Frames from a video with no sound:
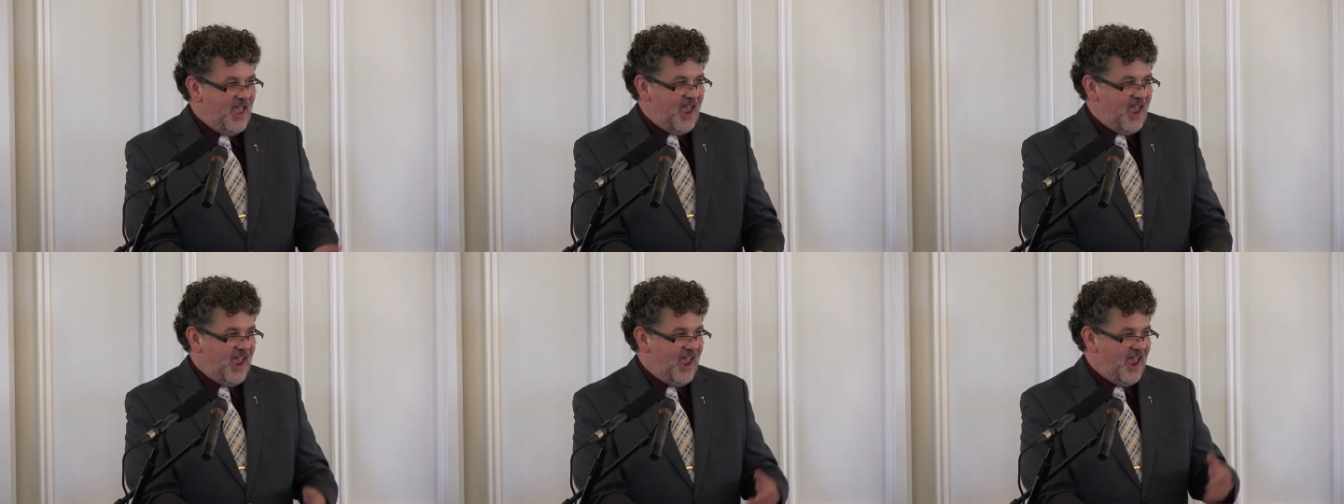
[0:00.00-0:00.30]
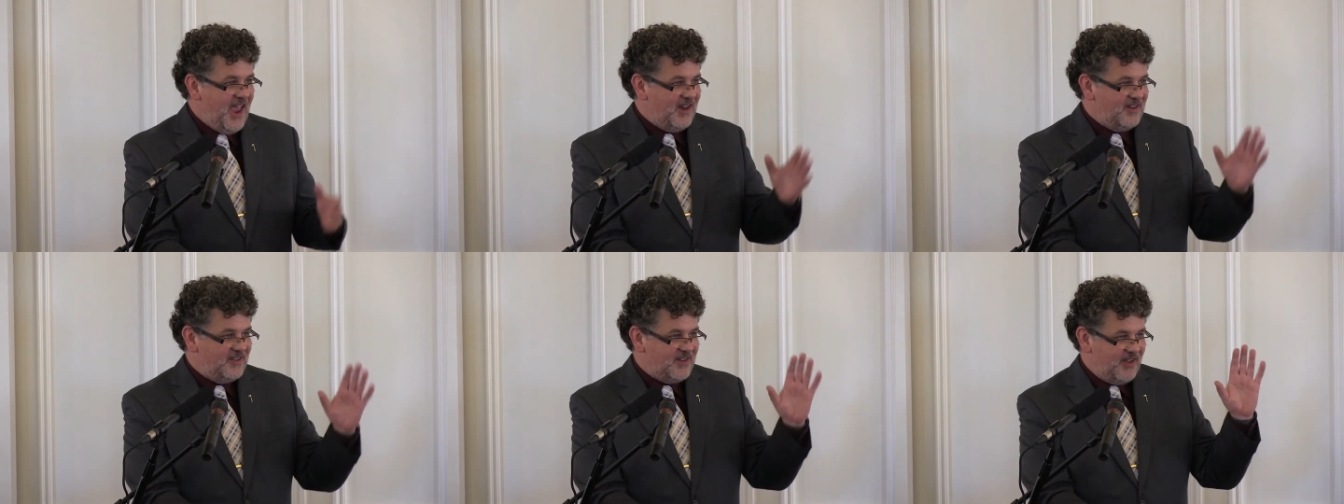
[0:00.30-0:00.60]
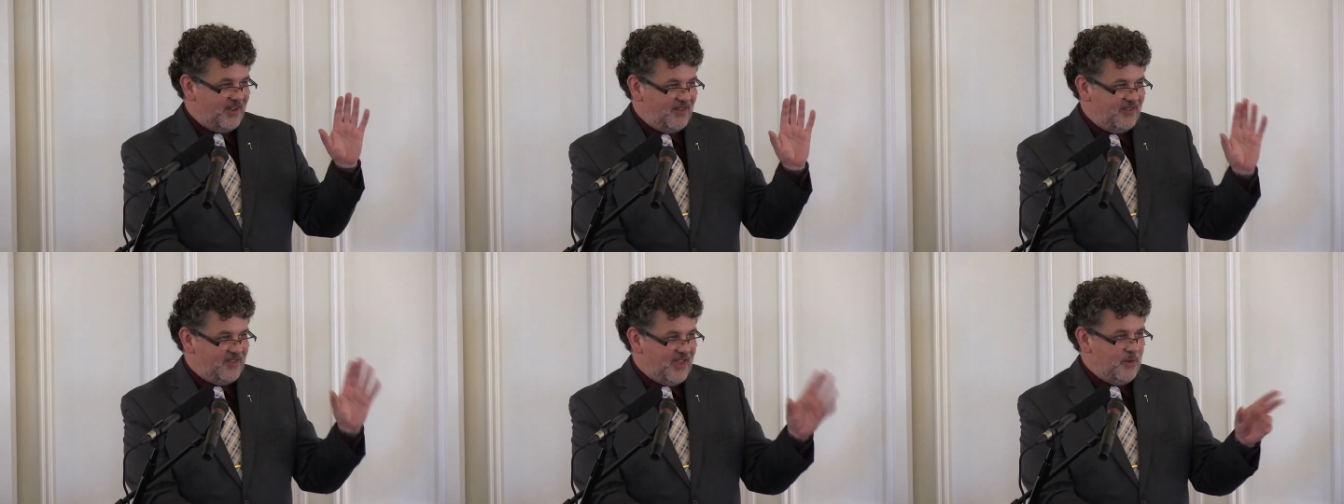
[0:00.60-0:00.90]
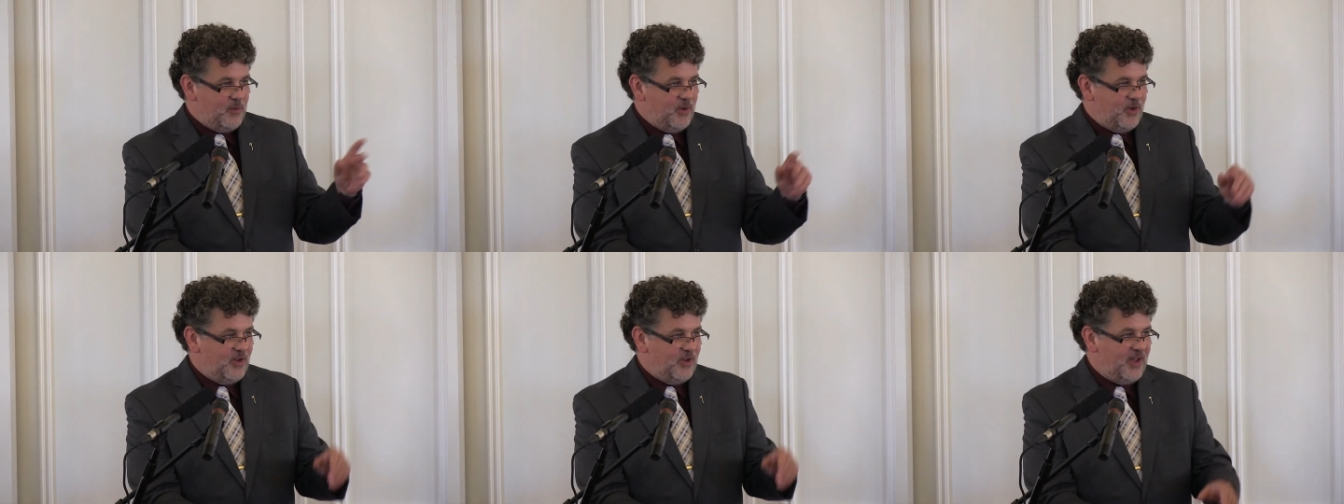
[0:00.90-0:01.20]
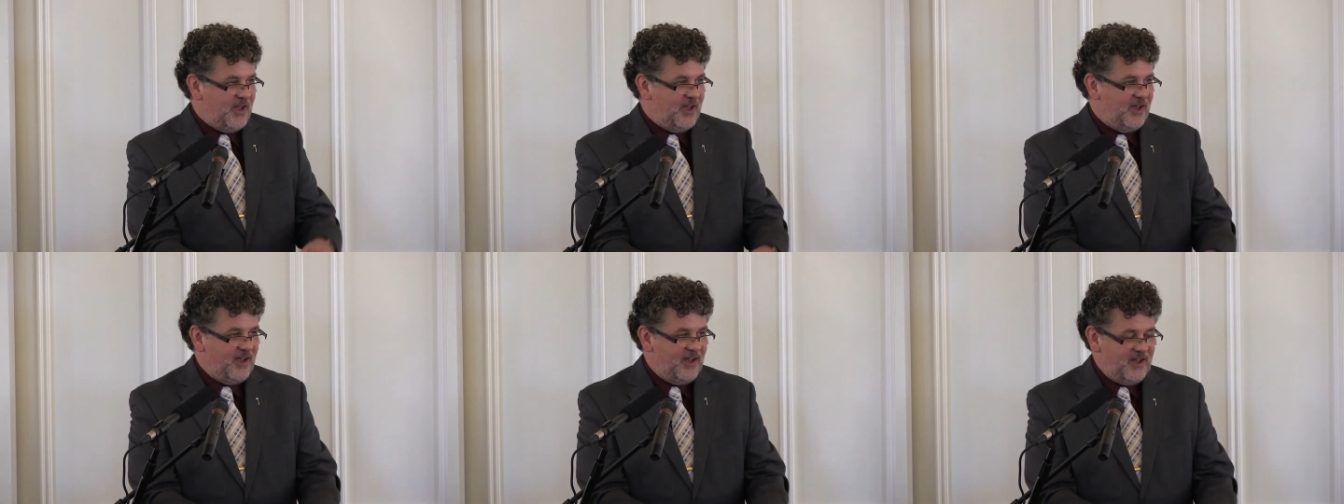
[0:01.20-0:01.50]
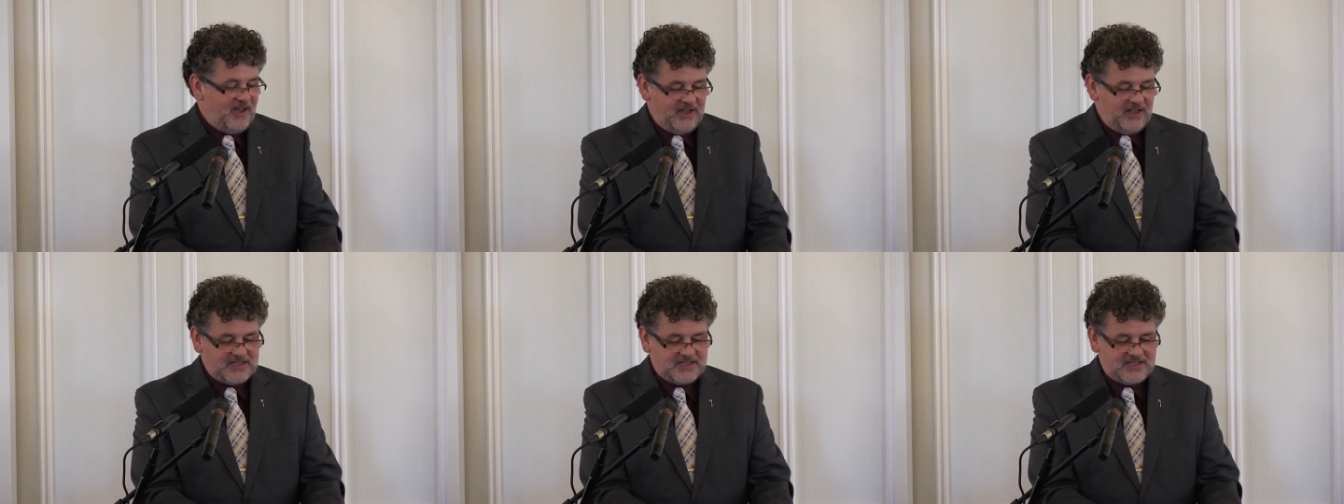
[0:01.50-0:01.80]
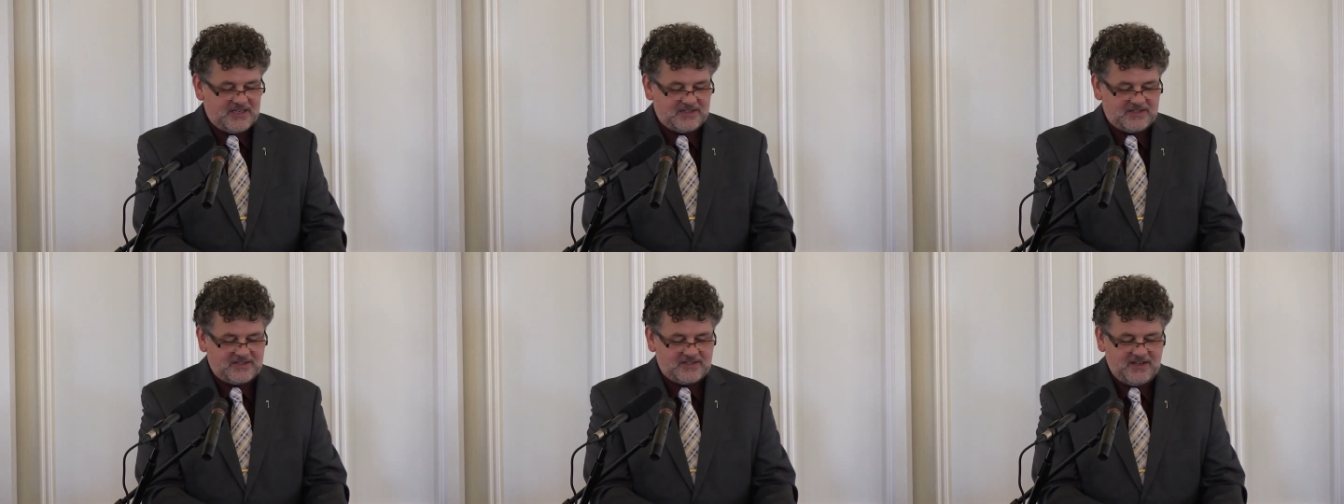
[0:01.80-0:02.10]
And uh, they will uh, uh,
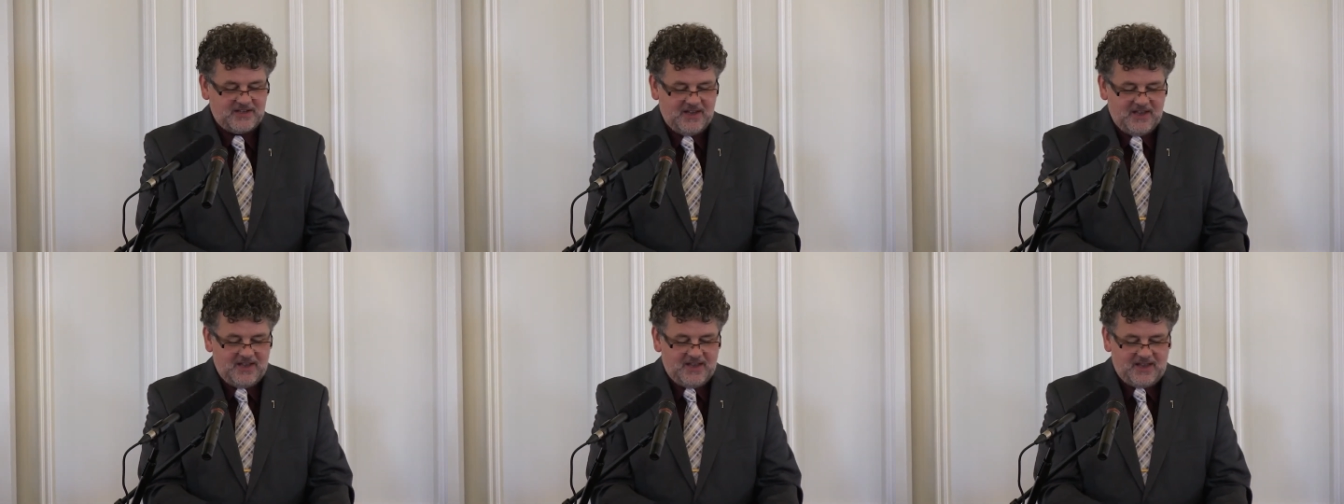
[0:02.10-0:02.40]
assist